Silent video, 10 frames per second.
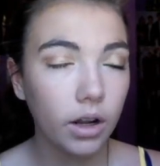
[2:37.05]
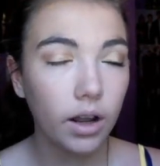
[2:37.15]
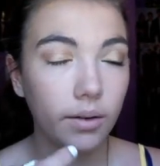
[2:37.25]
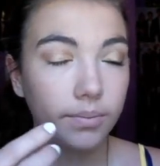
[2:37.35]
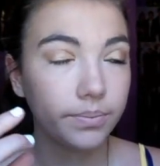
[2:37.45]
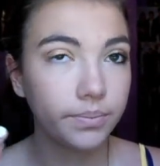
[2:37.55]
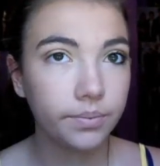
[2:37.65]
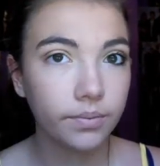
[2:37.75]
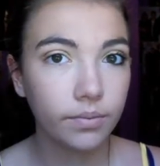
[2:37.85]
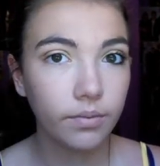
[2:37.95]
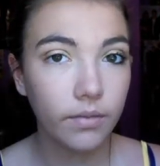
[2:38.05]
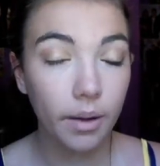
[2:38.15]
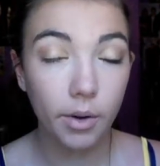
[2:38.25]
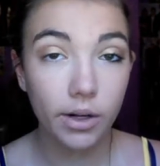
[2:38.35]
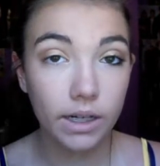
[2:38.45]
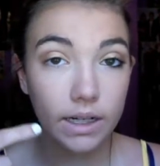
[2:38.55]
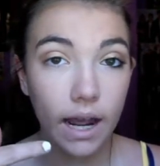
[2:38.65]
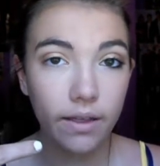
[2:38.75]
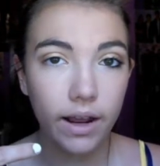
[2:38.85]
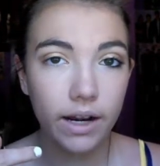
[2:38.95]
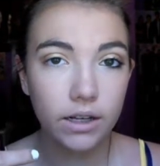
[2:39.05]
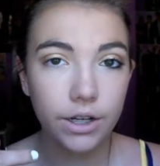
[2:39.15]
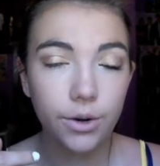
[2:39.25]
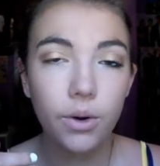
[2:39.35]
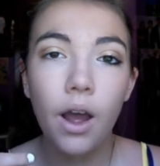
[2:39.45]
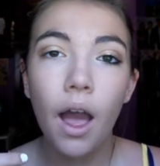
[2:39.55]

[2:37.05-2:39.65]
I'm going to tightline it too.